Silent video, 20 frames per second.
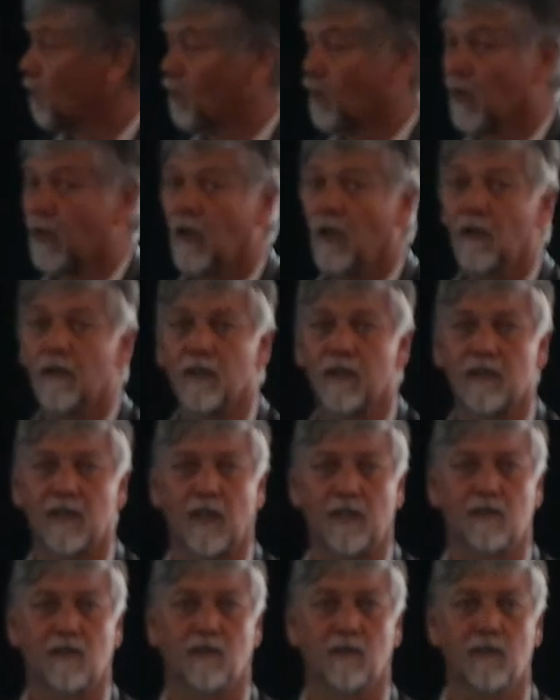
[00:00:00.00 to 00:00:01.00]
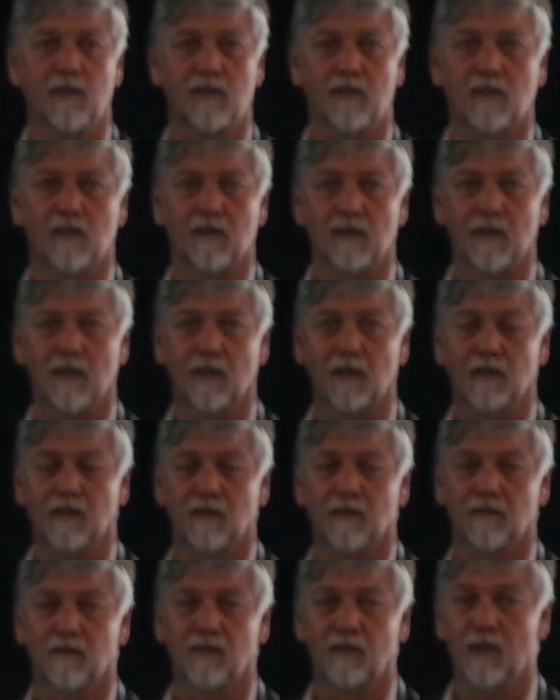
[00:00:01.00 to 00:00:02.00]
Rely on the taxonomists, because they're
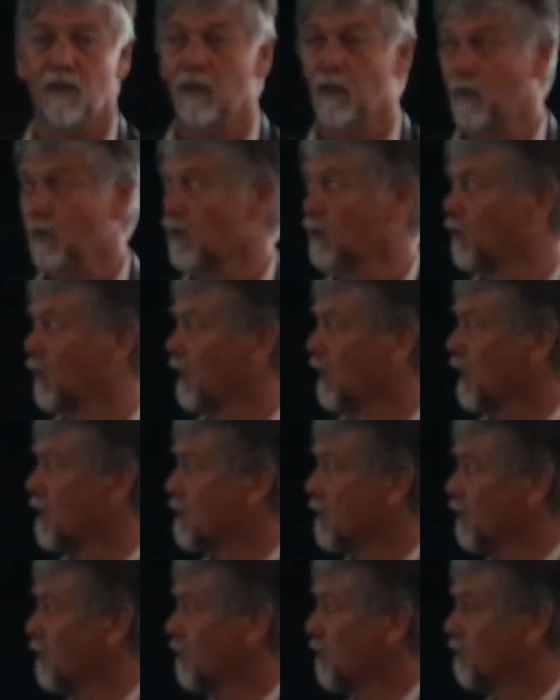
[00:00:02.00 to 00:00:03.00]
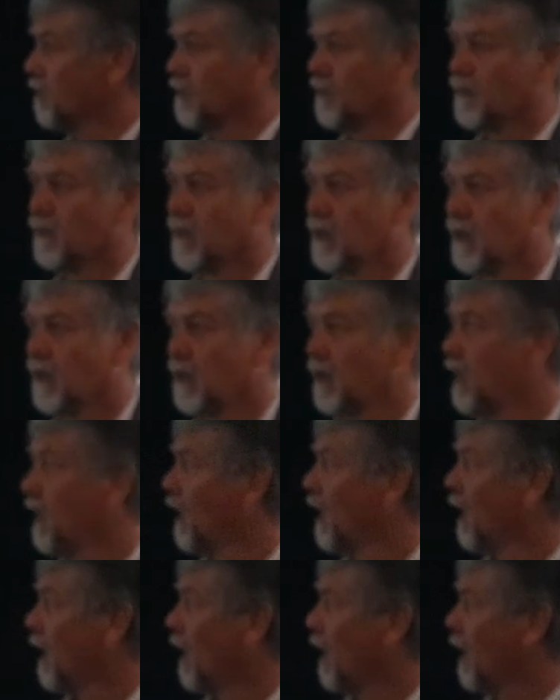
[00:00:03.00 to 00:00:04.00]
very good at what they do.
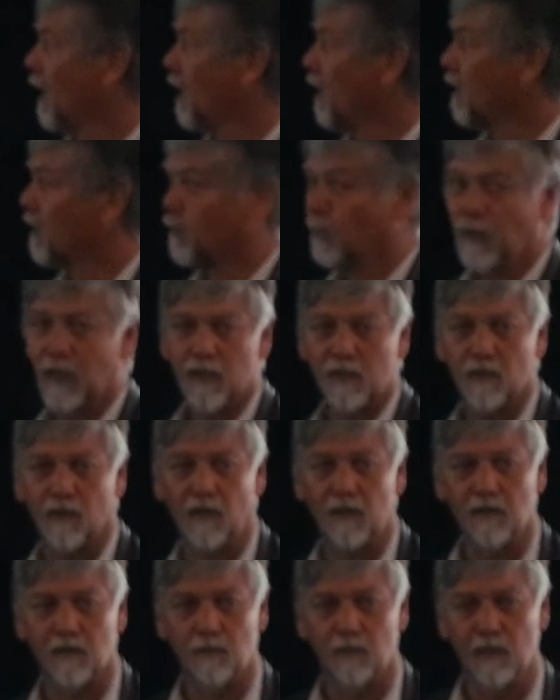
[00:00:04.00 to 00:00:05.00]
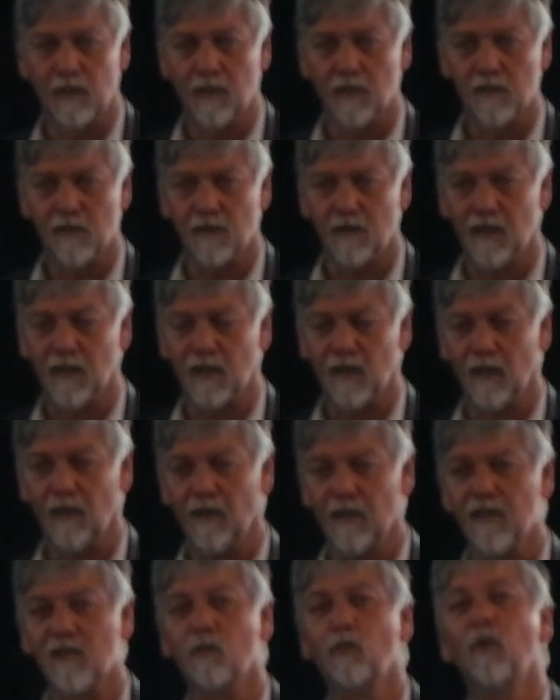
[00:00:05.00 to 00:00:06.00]
And be excited, because your
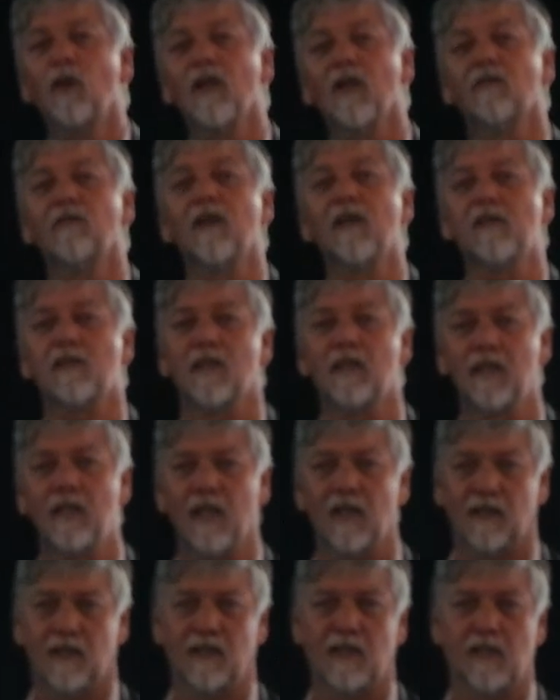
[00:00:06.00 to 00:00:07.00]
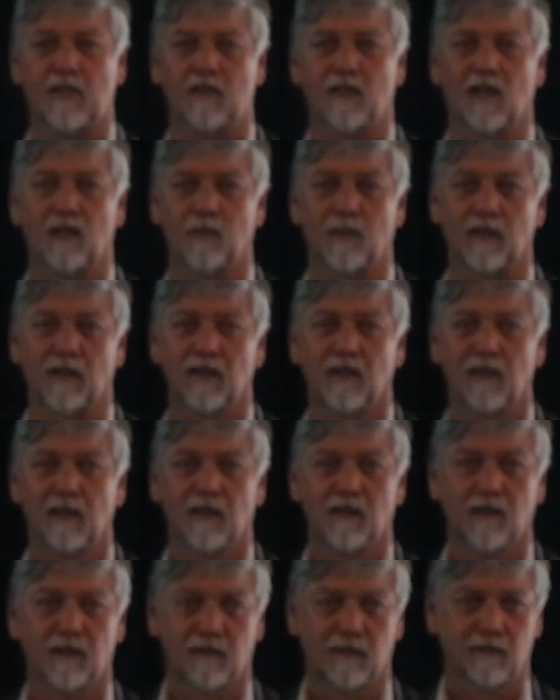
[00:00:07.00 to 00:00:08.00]
clients will eventually get the excitement.
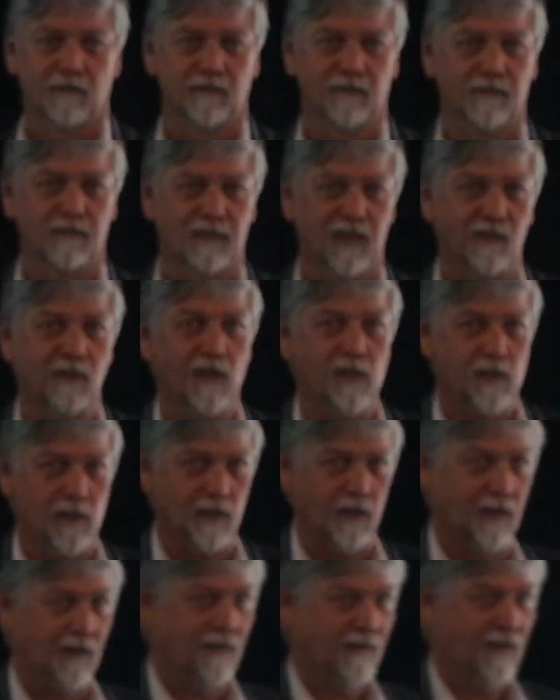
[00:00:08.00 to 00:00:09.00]
Eventually.